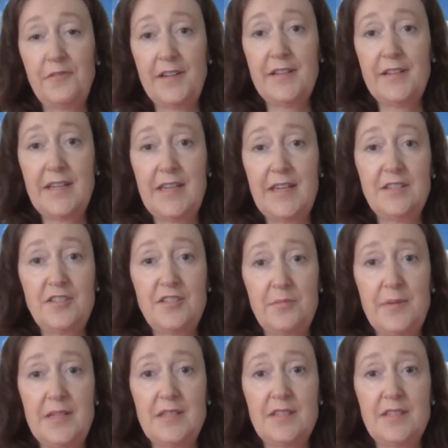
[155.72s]
funding
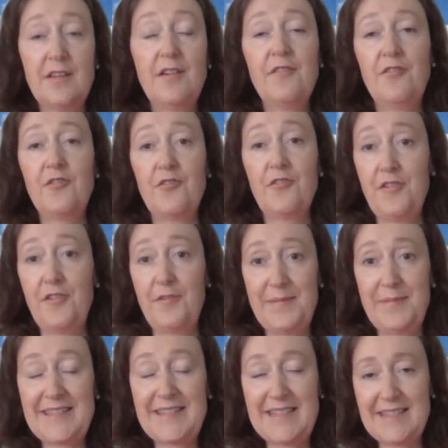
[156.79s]
instruments for their
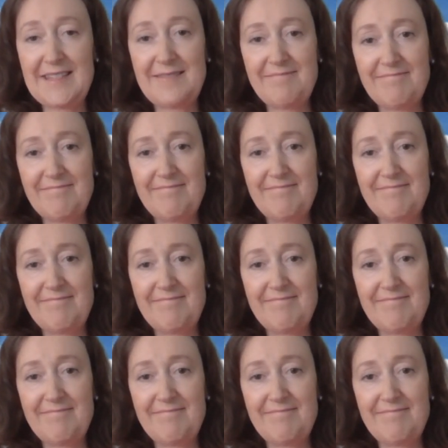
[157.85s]
business.